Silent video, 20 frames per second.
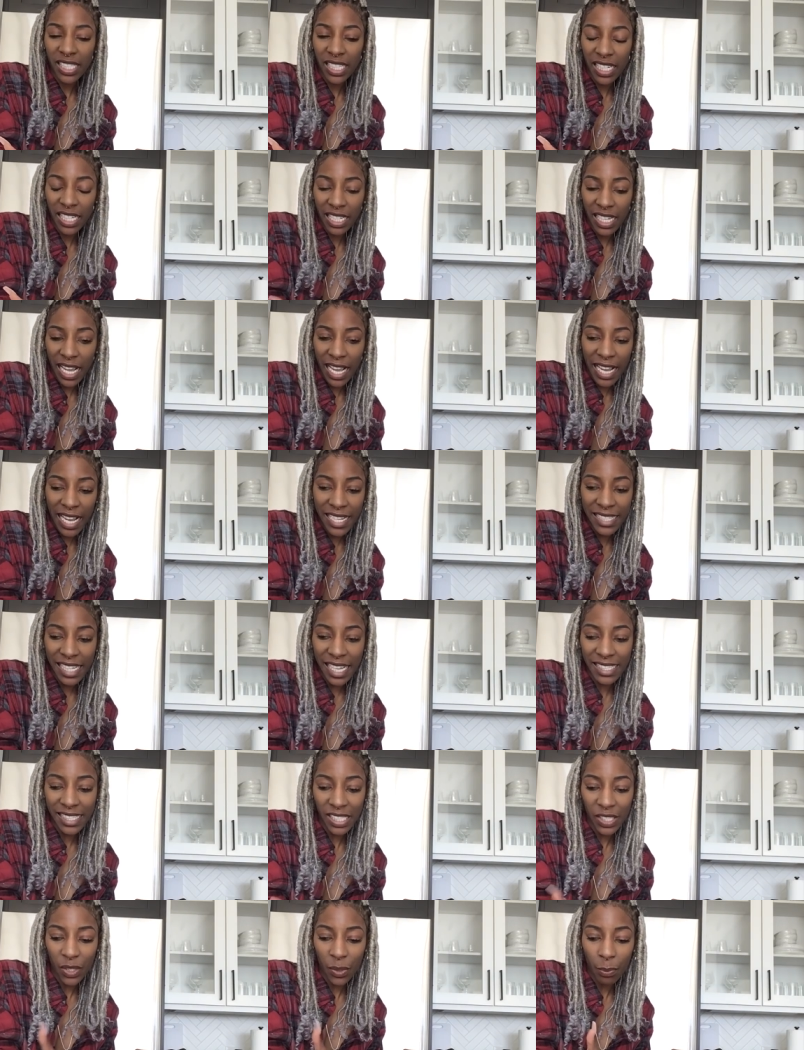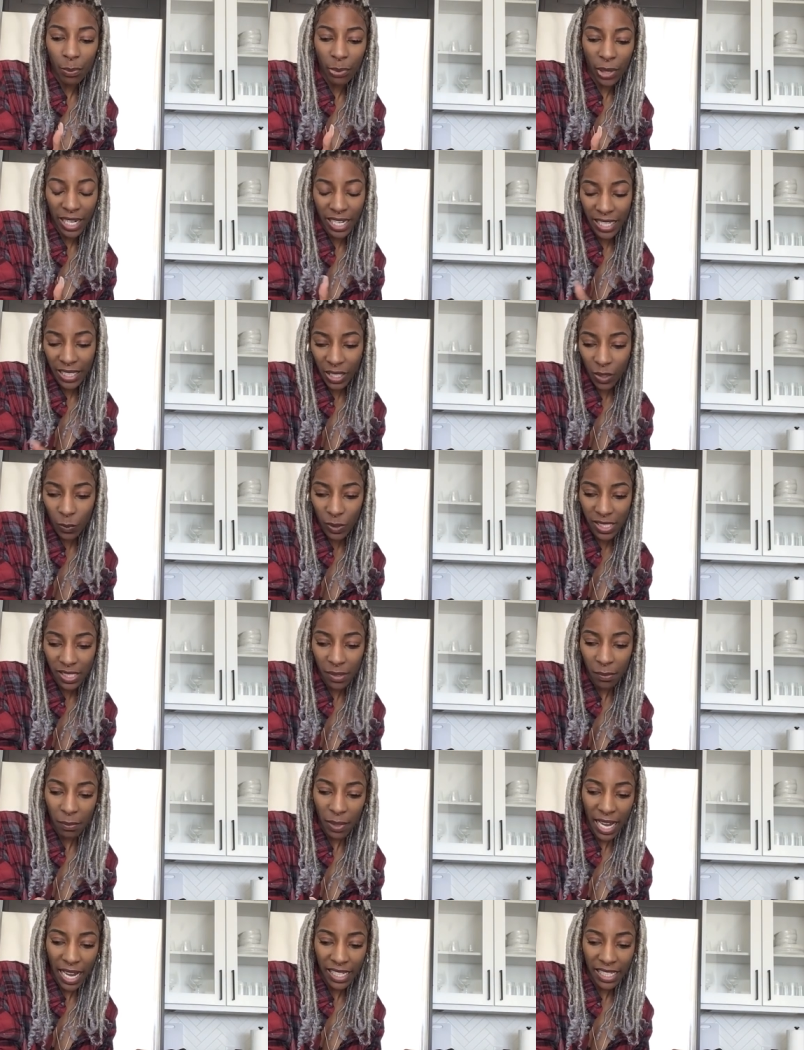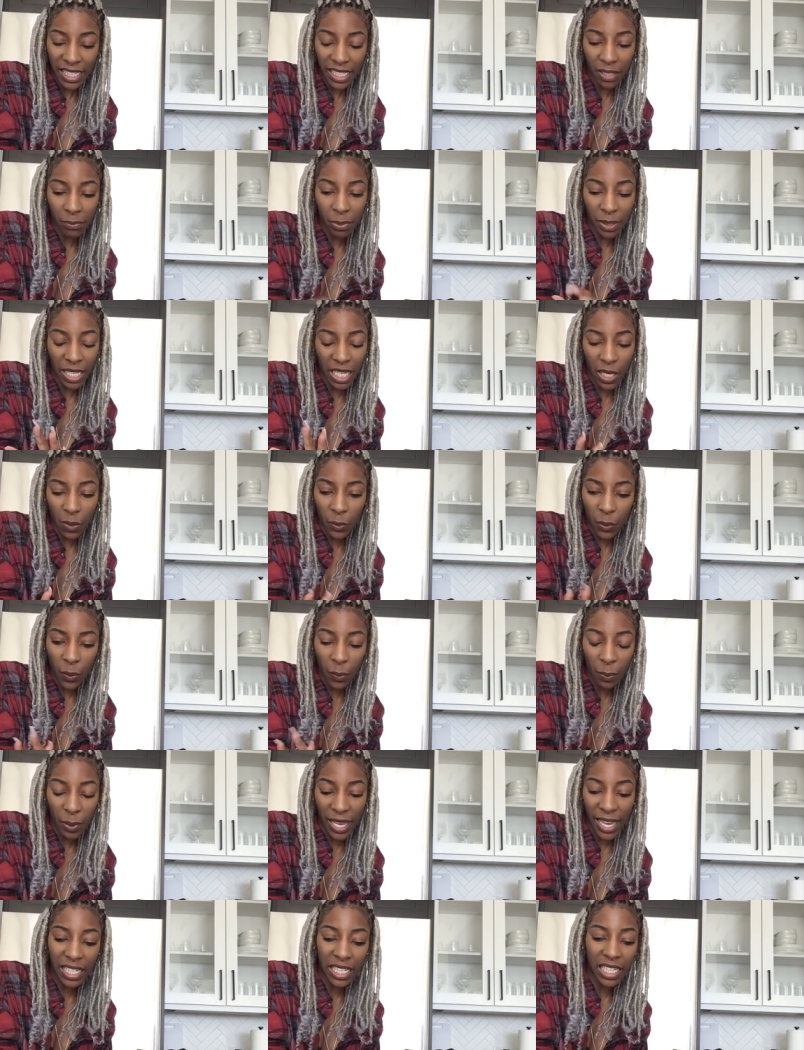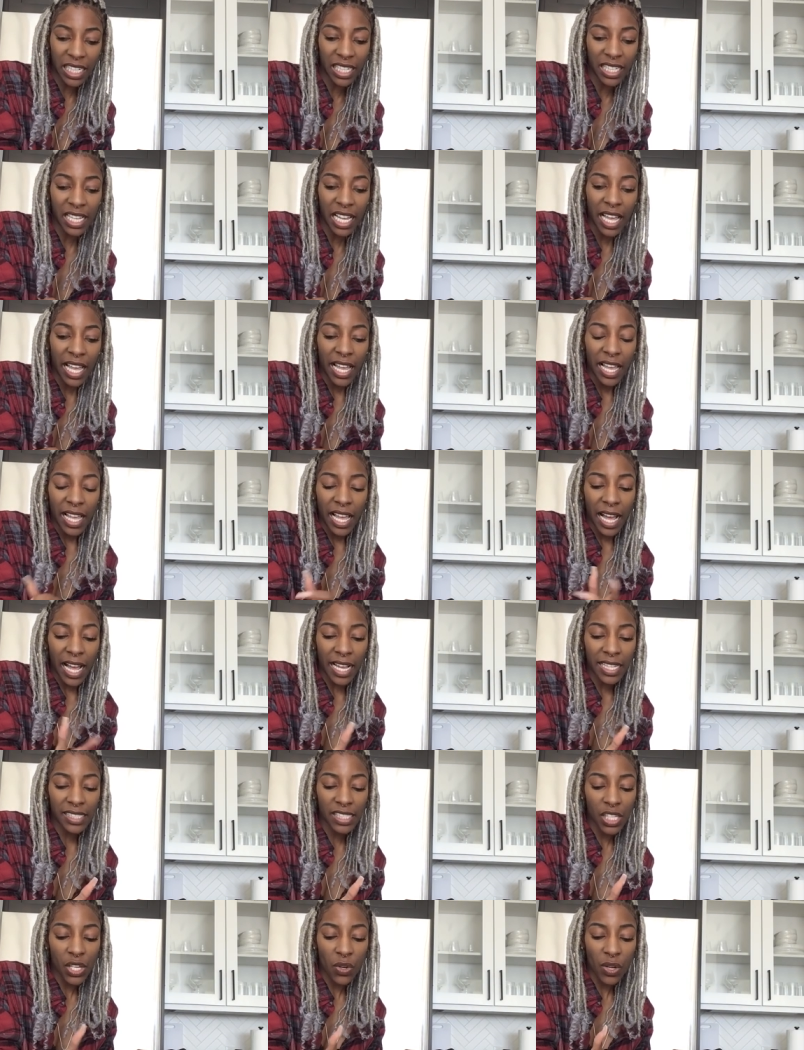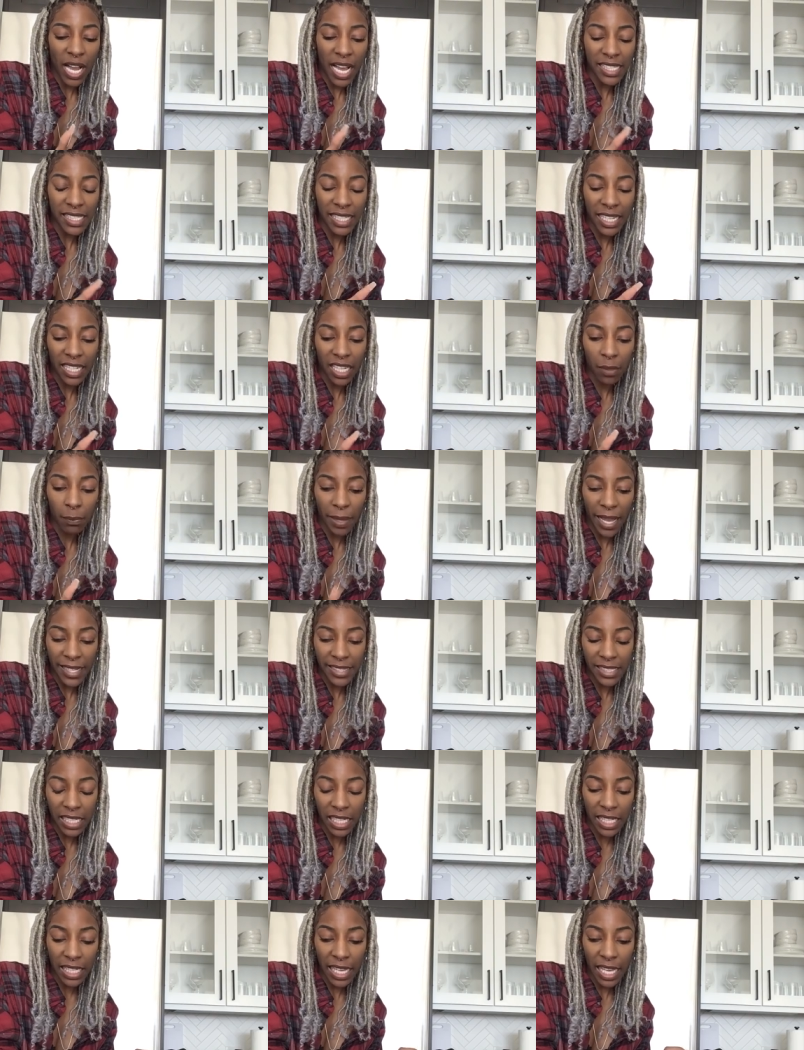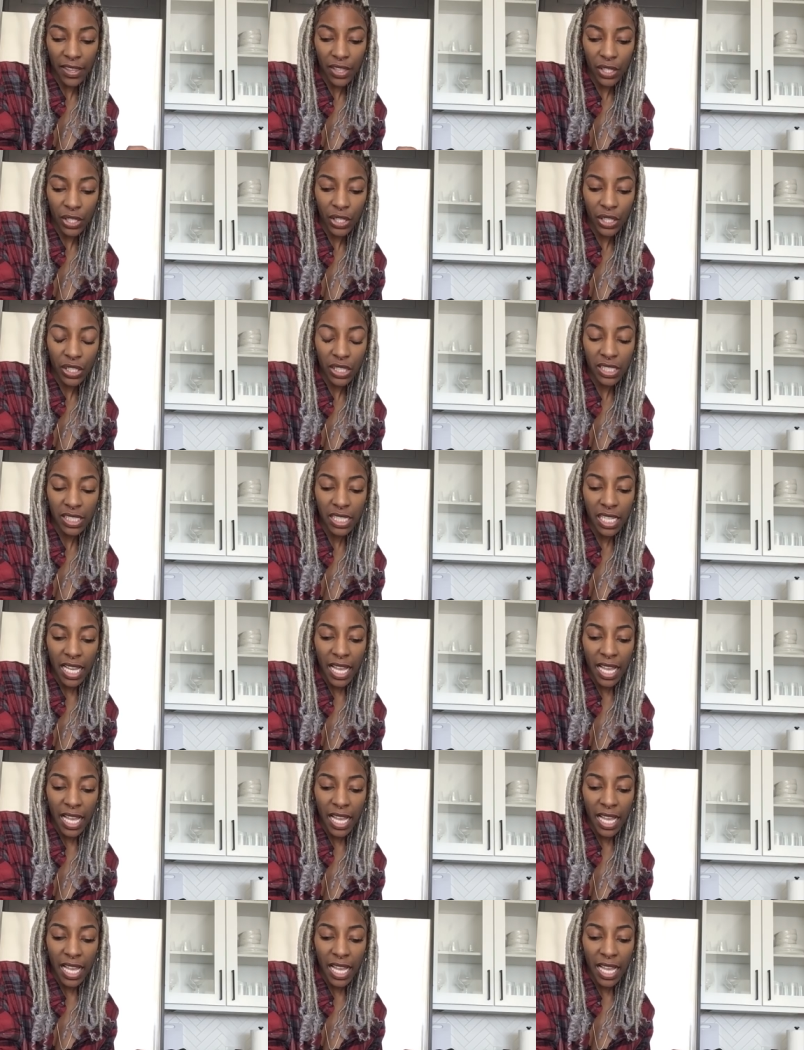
10 days. I see you breaking up with somebody, being real petty. I see you guys getting back together.